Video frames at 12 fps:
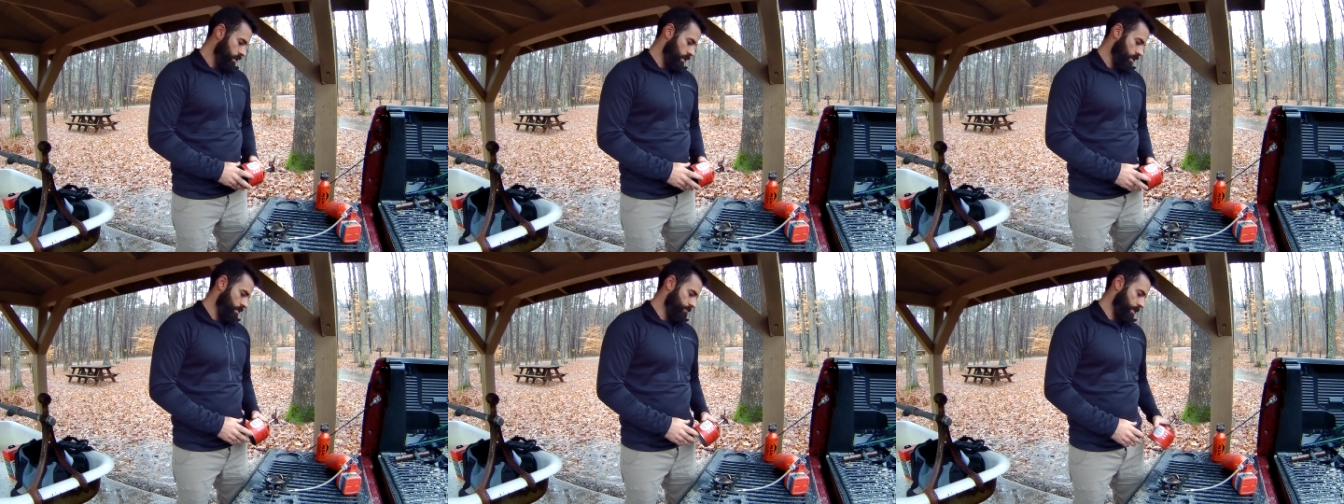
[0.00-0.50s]

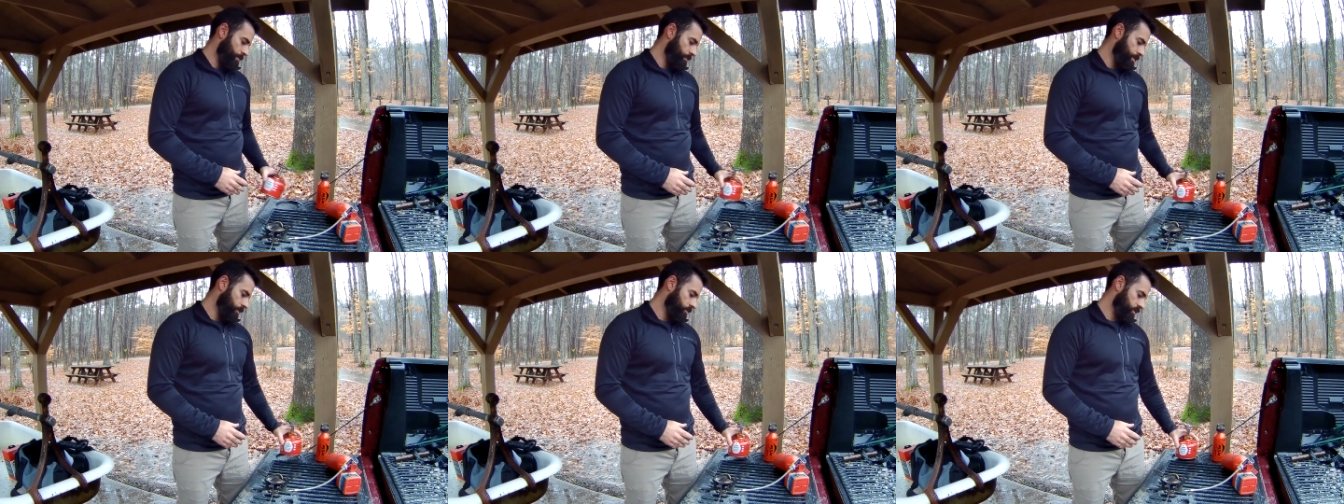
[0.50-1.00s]
I'm going to
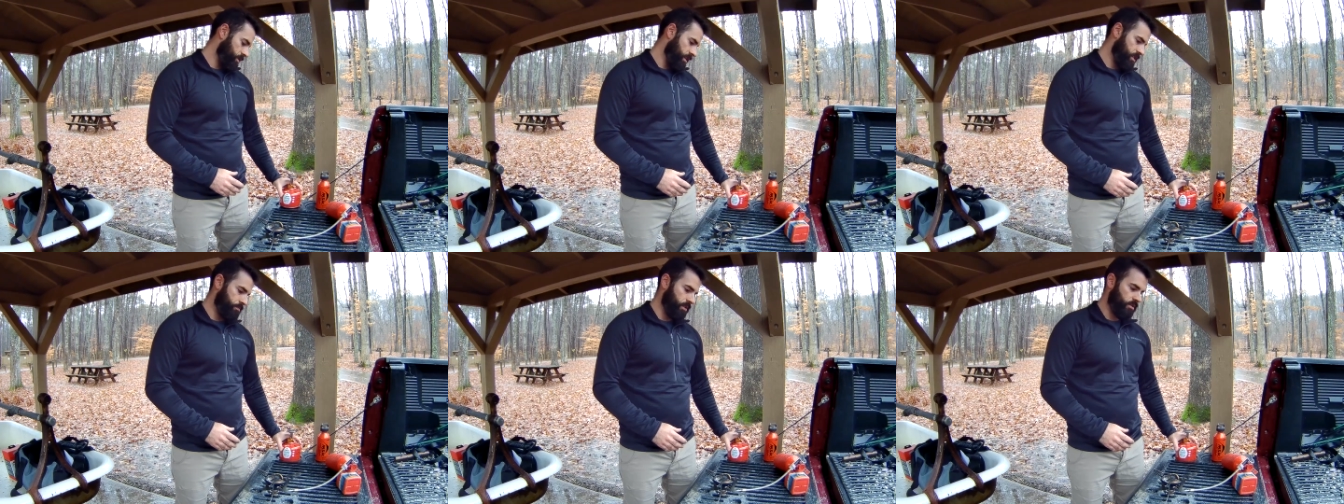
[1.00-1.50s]
be posting
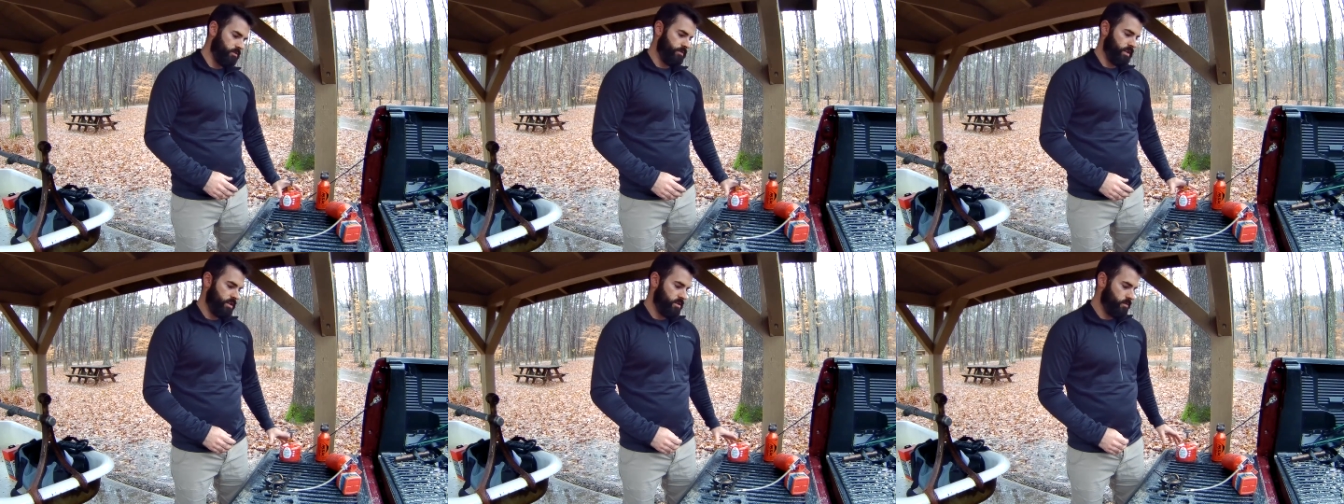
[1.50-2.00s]
links below the
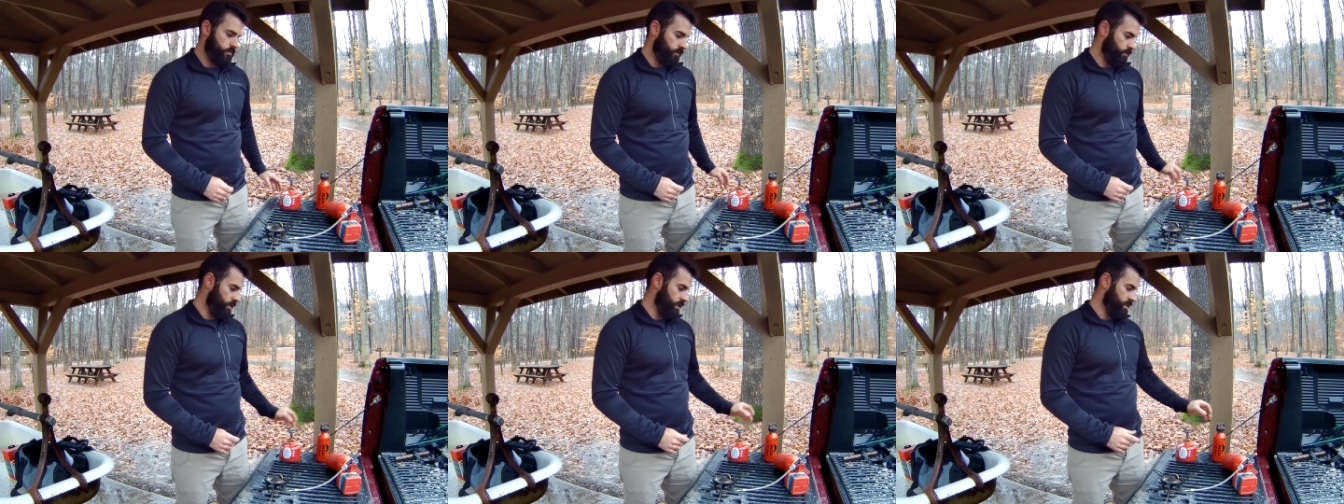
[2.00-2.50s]
video
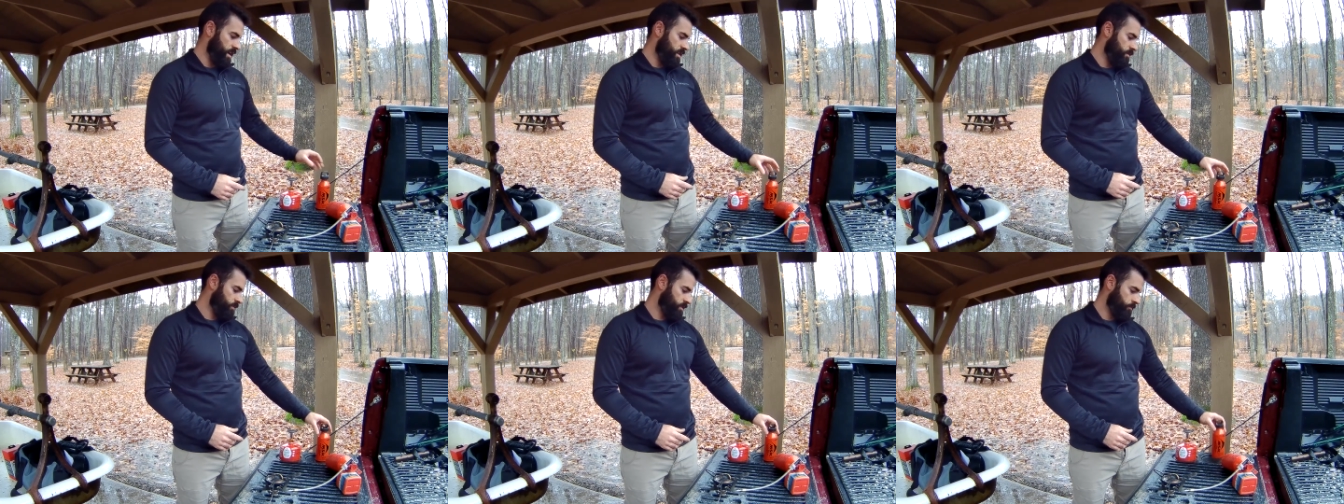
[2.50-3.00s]
for these
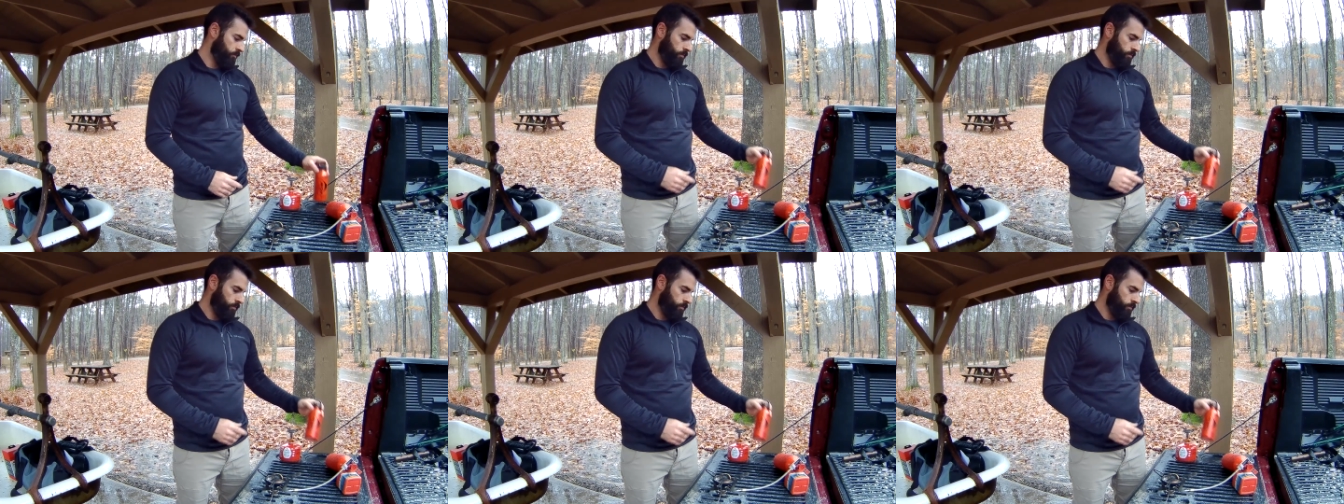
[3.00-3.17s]
items.